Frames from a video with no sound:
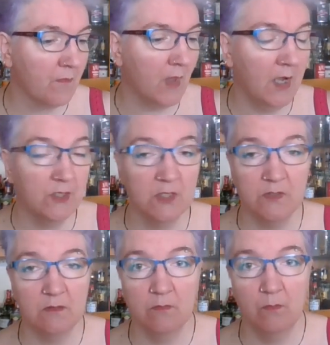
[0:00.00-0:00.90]
I
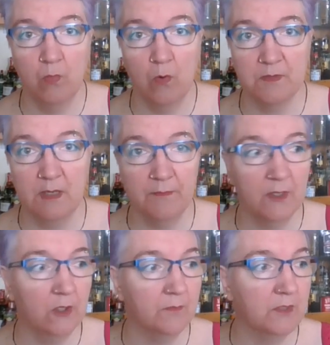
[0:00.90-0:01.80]
just walked up the
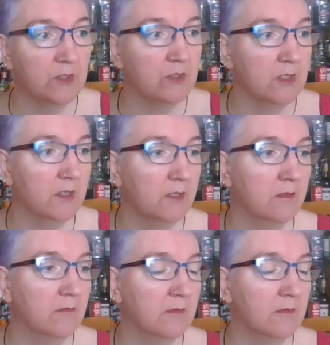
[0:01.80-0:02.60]
loom to